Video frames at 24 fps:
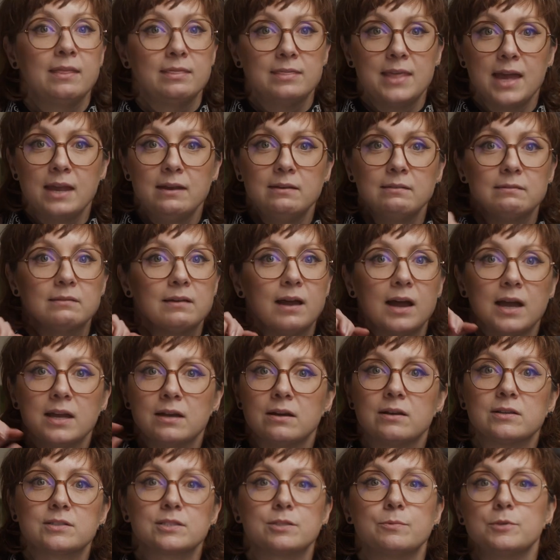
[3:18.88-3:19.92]
Then I
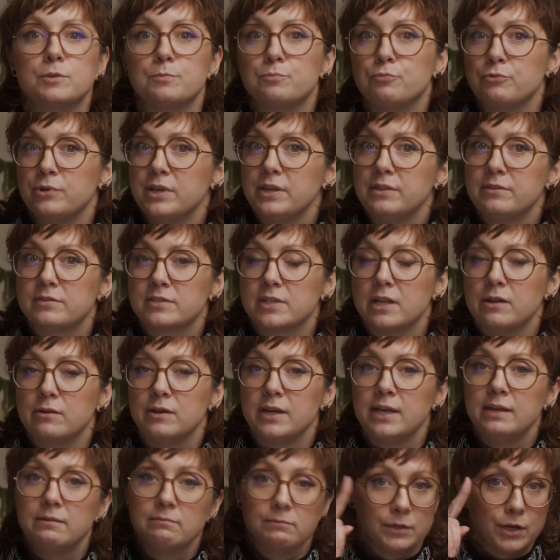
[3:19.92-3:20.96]
asked them to breathe
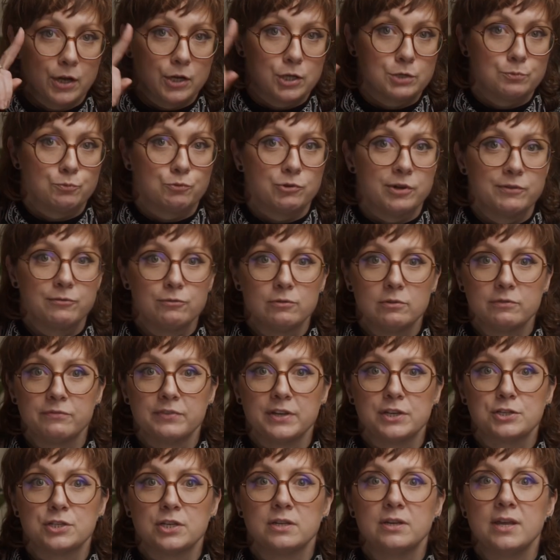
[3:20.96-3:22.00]
slowly, go to peripheral
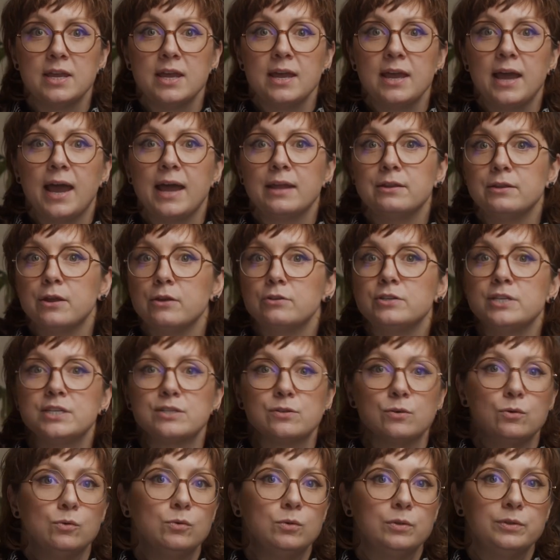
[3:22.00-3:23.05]
vision, and notice
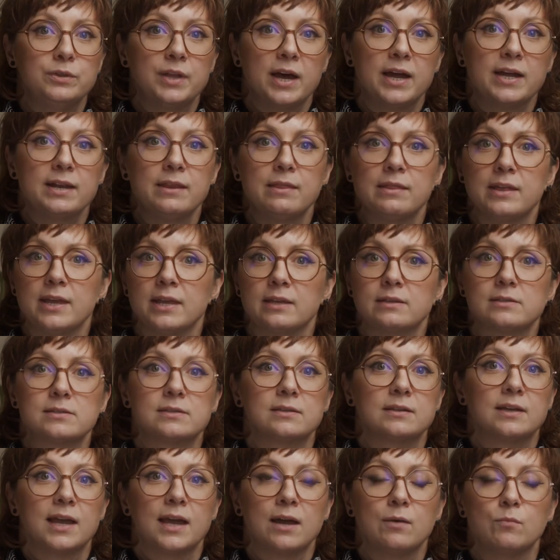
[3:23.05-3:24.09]
all nine things
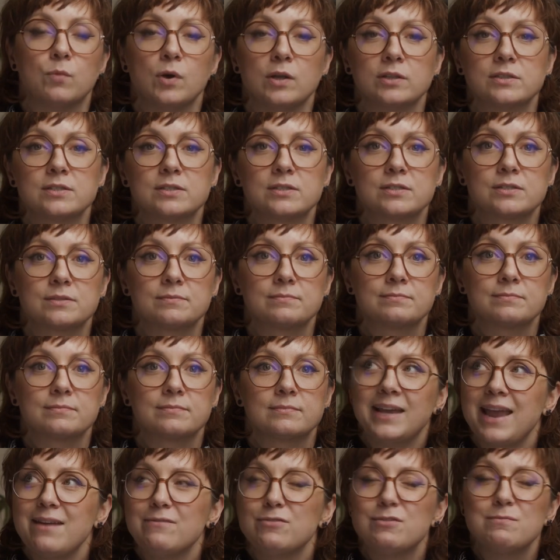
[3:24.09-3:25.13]
at once.
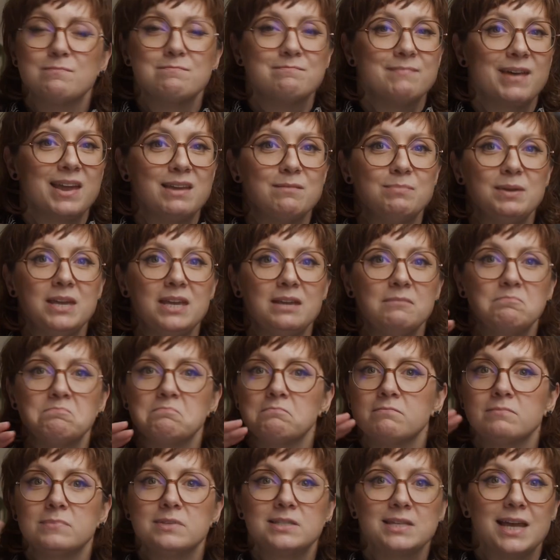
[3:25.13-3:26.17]
I gave them maybe
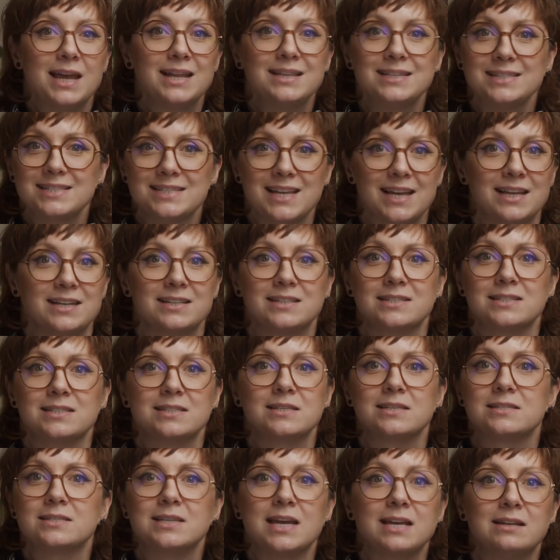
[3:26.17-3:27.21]
10 seconds
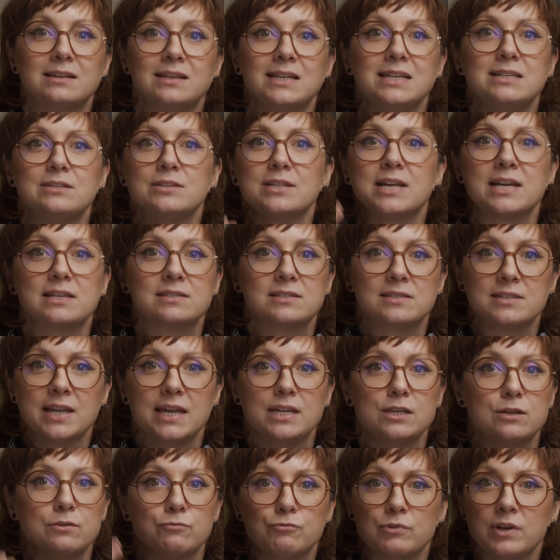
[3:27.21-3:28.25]
to settle into that
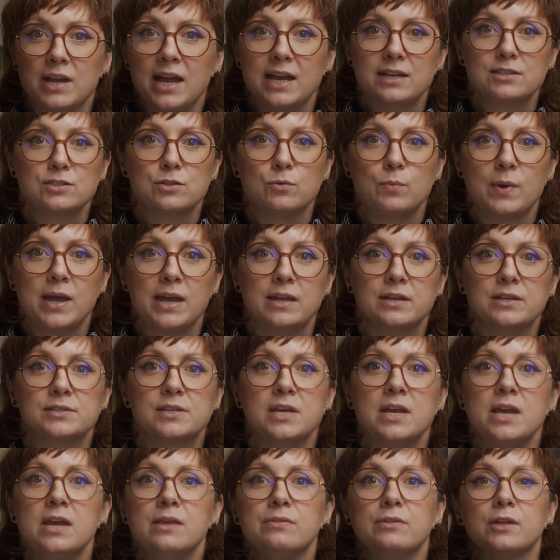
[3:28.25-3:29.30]
state of relaxed awareness
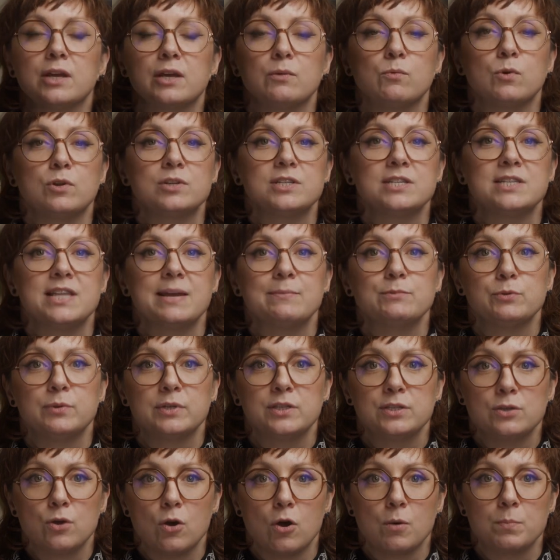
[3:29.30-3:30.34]
that I wanted them to
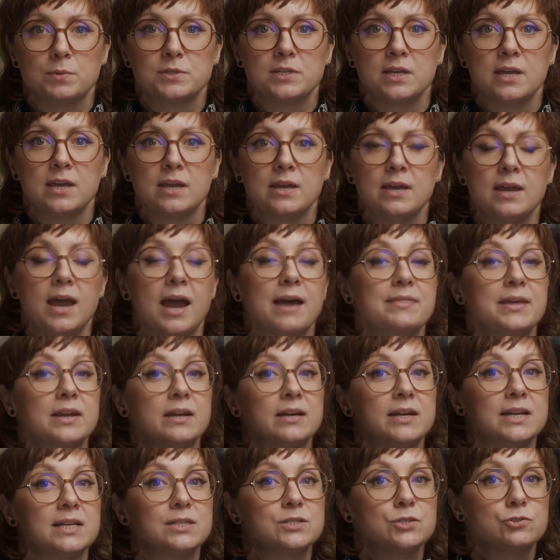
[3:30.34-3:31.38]
adopt, and then
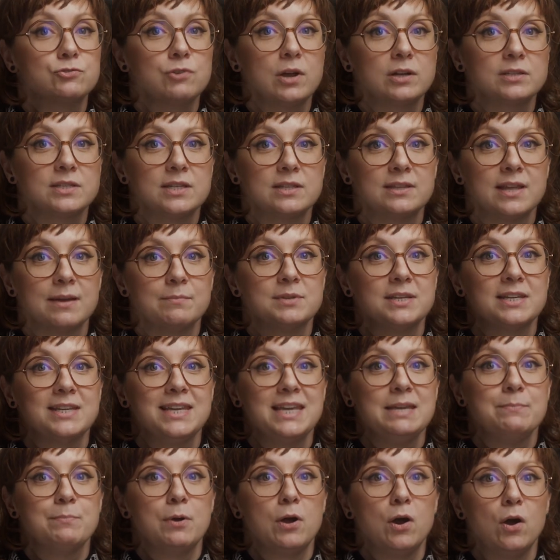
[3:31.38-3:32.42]
I instructed them to
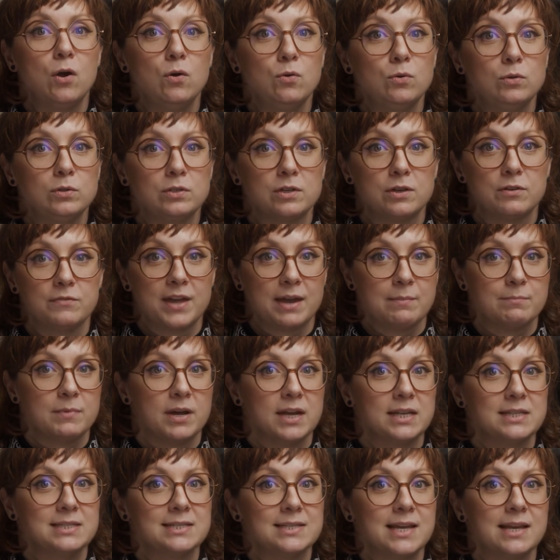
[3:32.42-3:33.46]
keep hold of that
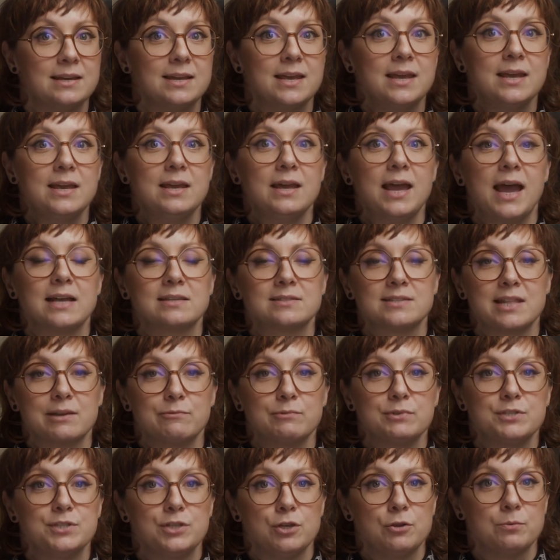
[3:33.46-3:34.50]
mindset as they
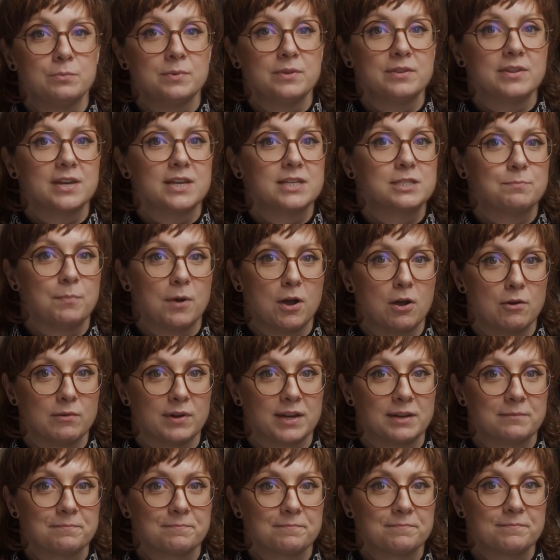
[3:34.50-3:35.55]
resumed their
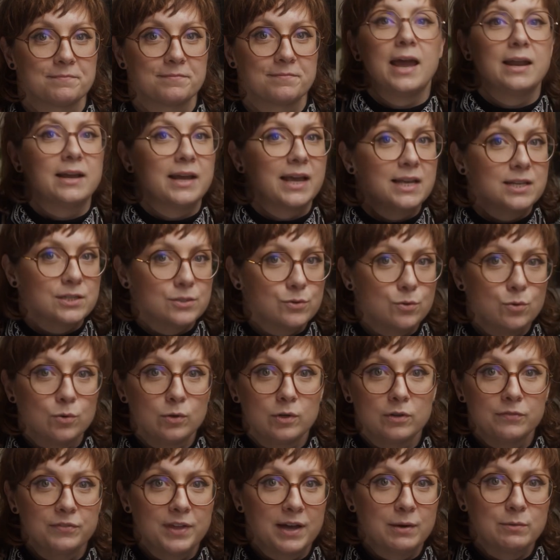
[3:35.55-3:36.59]
sparring. And as
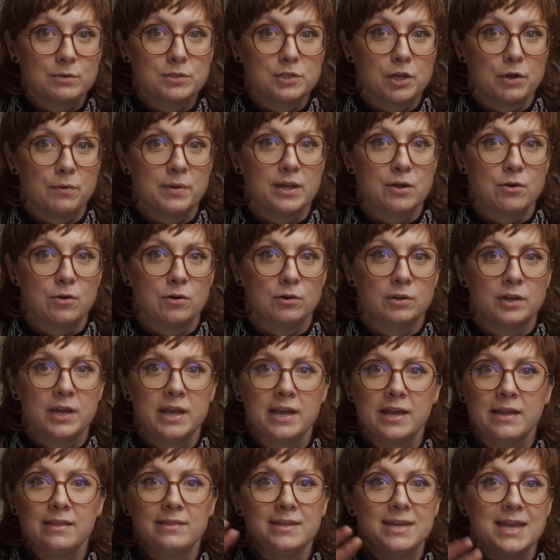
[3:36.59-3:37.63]
all of that was going on,
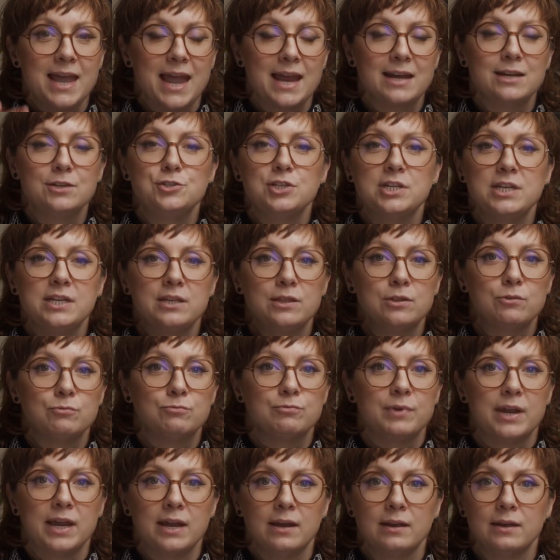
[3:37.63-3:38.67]
the energy in the
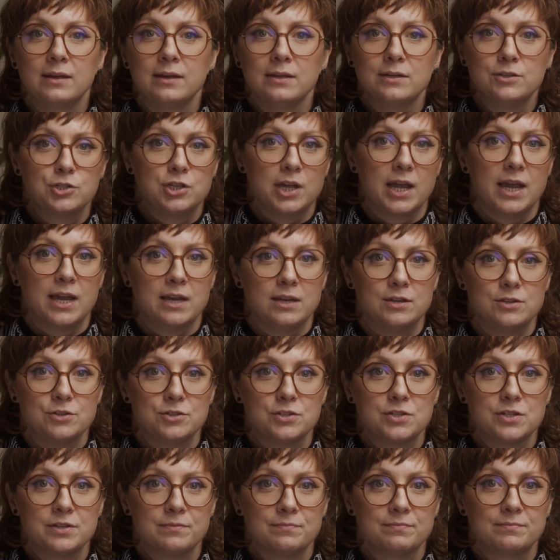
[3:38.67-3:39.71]
ring
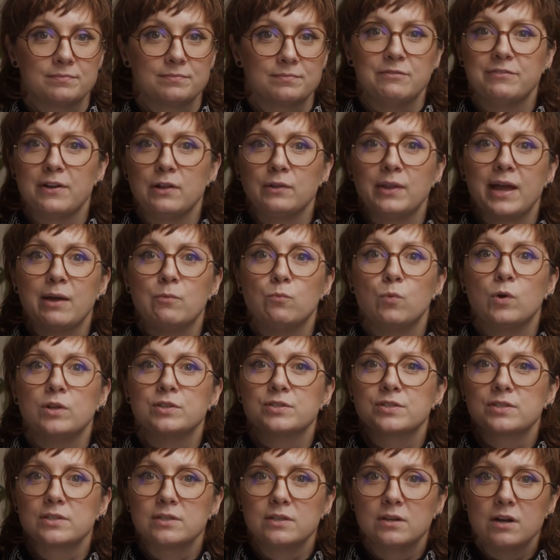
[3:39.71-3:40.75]
changed. It felt at
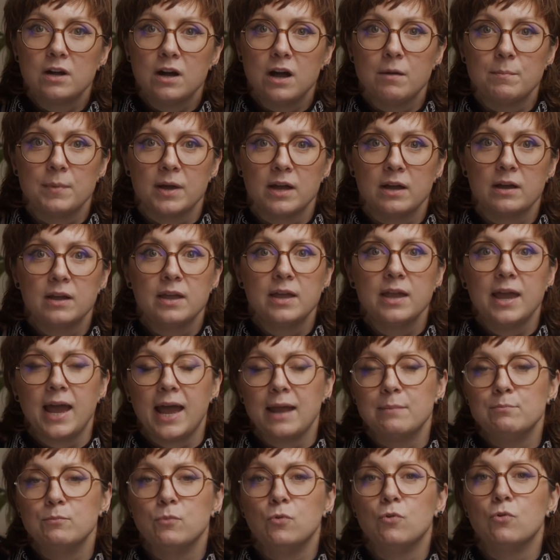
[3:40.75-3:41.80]
once calmer
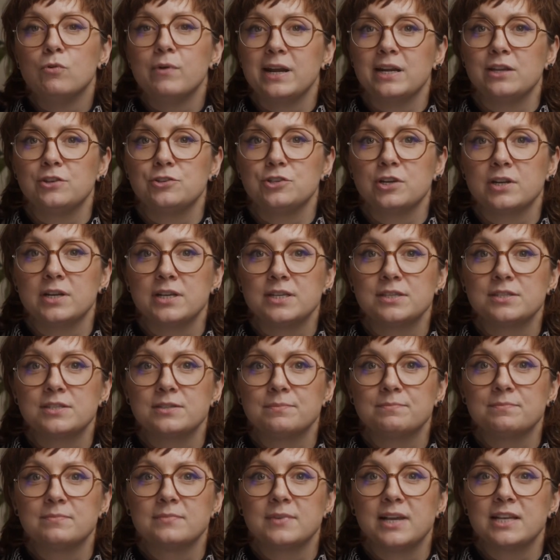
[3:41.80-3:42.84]
and more energized,
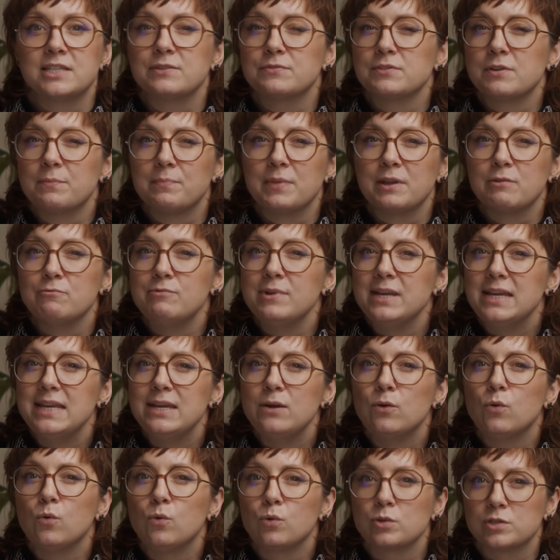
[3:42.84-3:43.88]
as if something
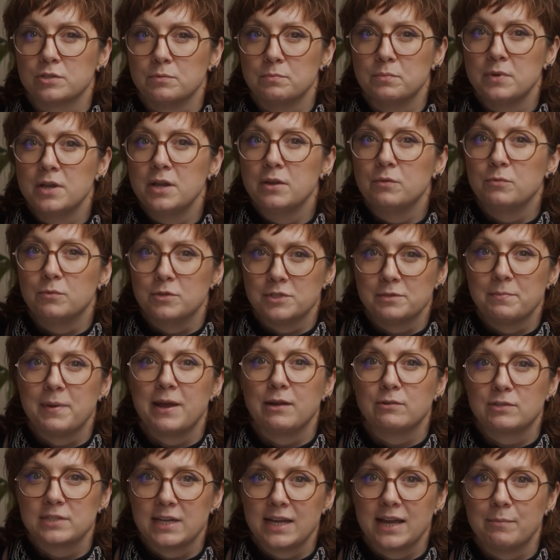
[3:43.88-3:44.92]
really awesome was
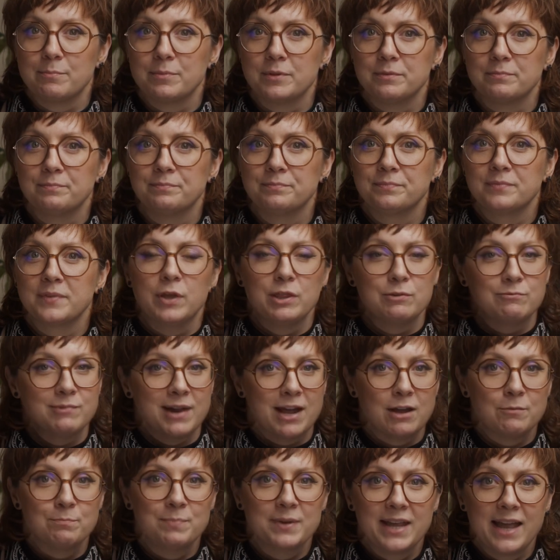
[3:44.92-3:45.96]
about to happen. When the
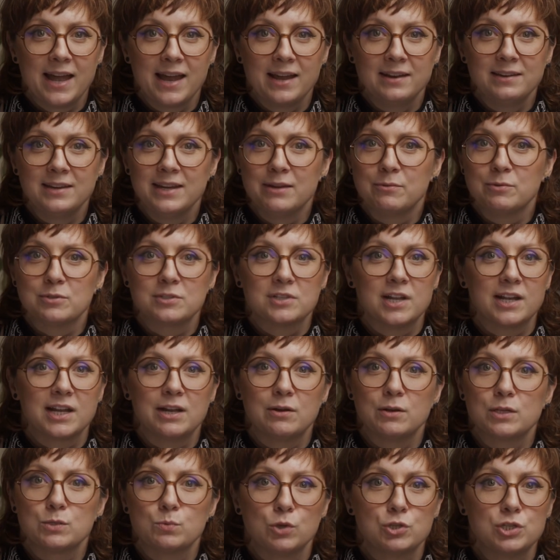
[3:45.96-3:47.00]
round began, it was like
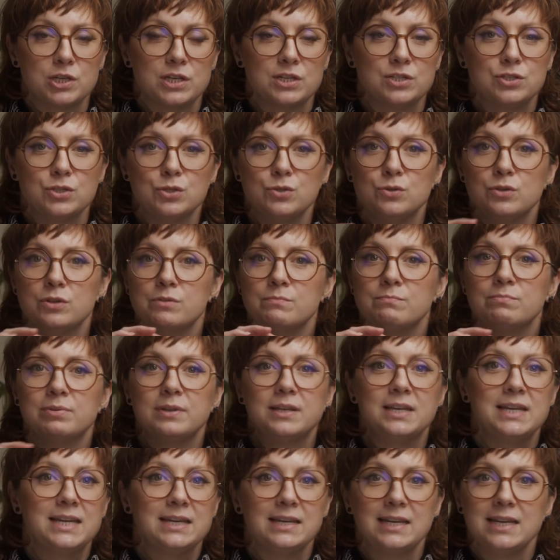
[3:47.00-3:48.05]
I was watching two
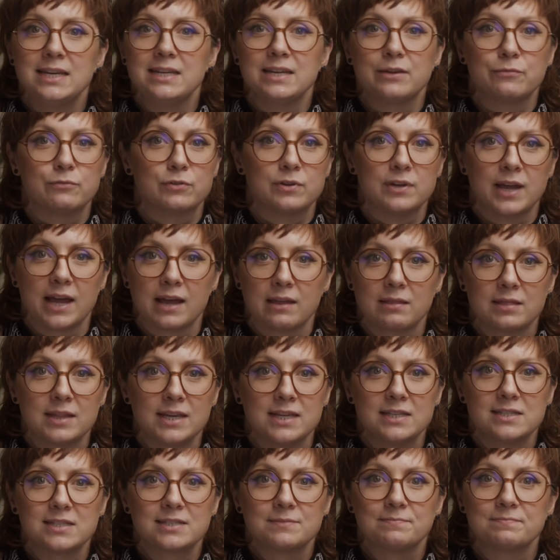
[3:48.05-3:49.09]
completely different
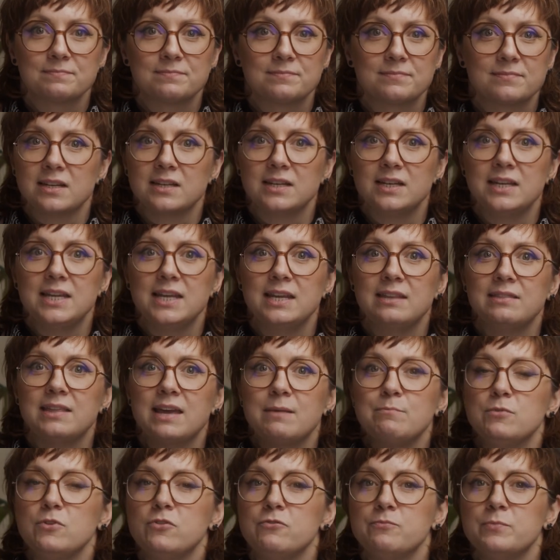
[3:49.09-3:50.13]
athletes. Suddenly,
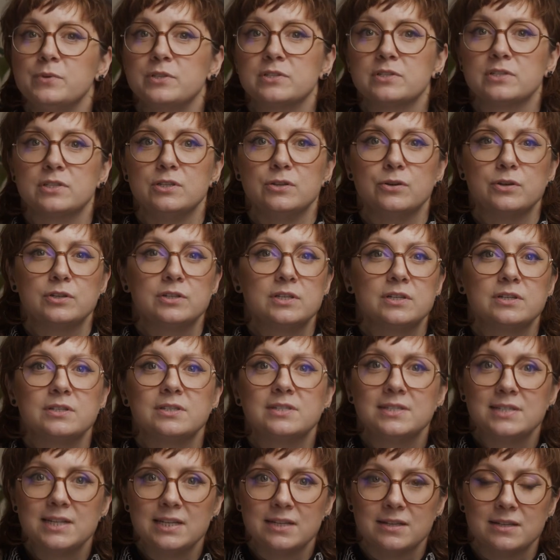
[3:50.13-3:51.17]
their movements looked
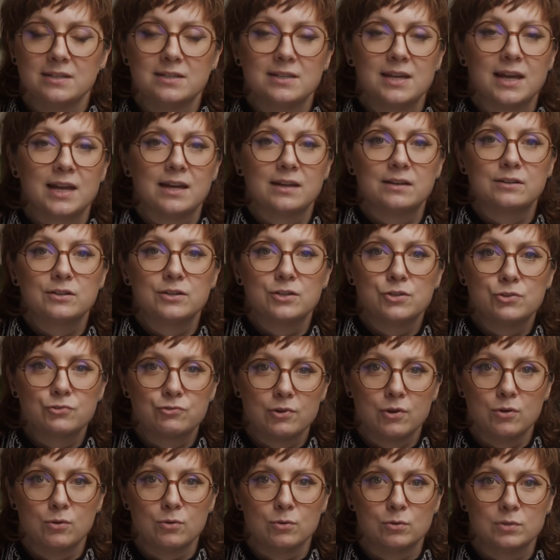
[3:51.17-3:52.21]
considered and
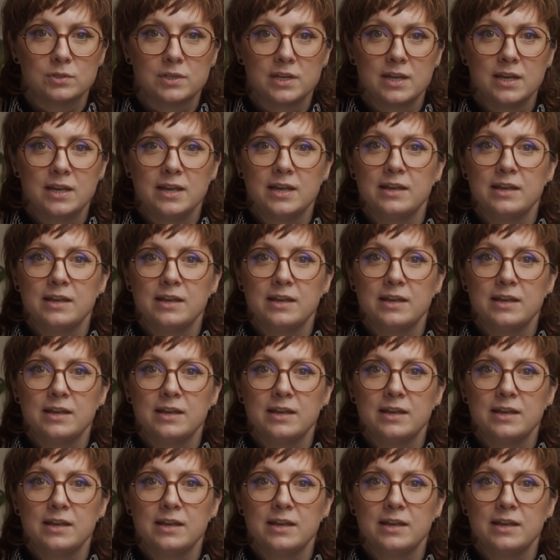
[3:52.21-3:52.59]
controlled.